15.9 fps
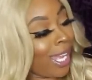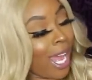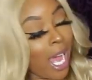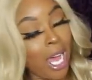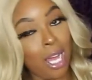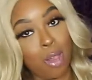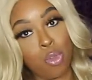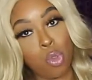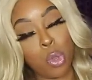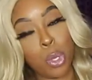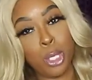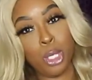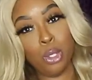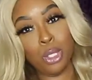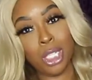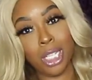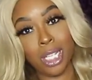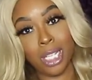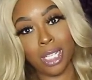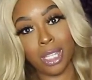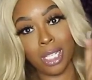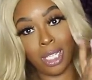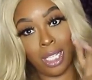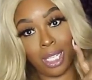I usually
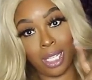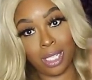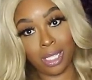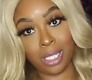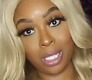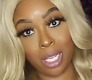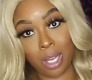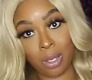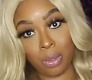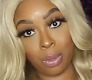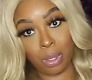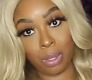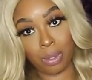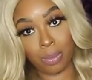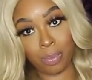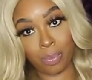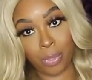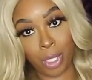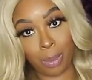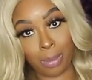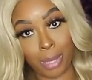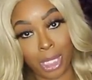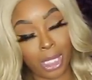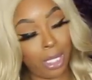get the Liz tote
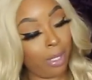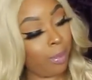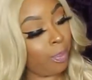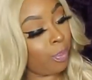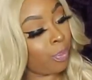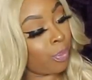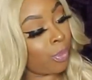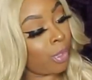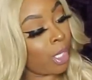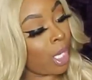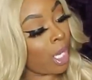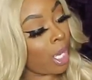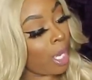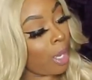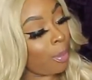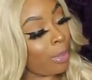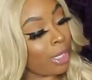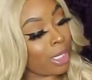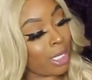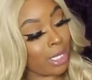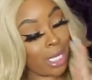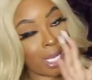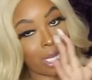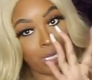in medium, but
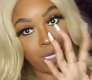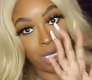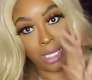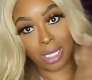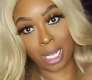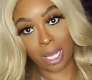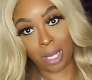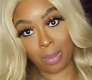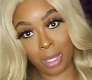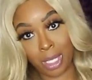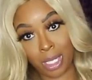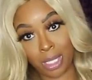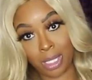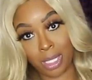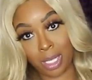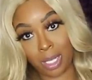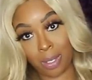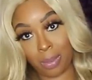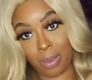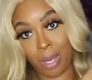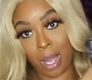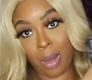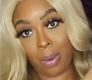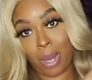this has the same concept,
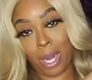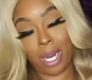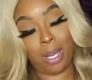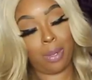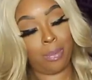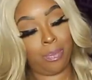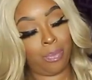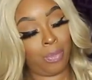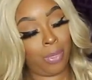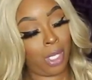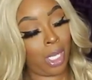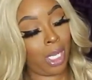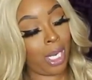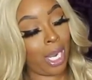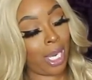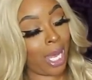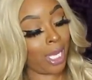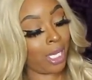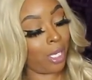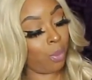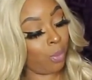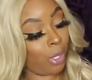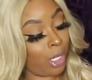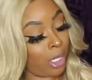all right? And I like
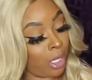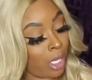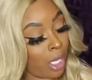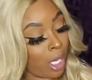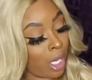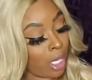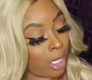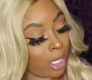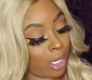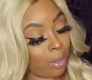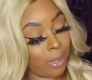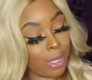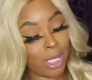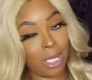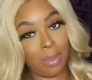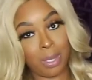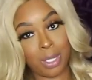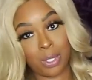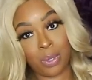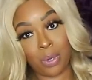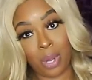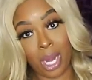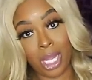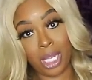it when it the MCM is
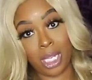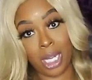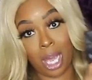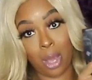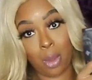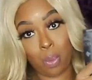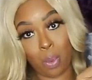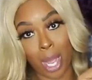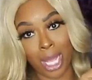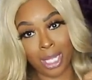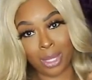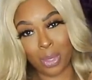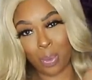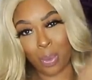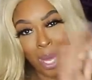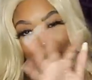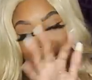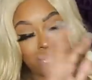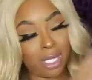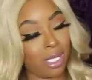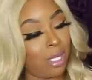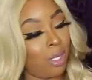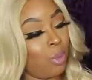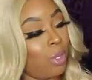gray and not white. The white
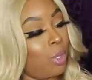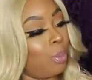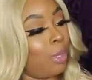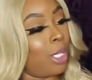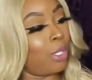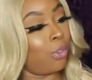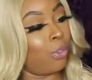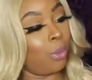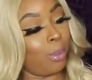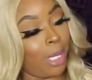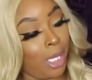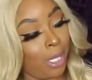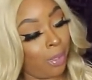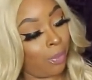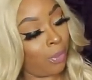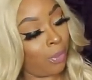just do too much for me.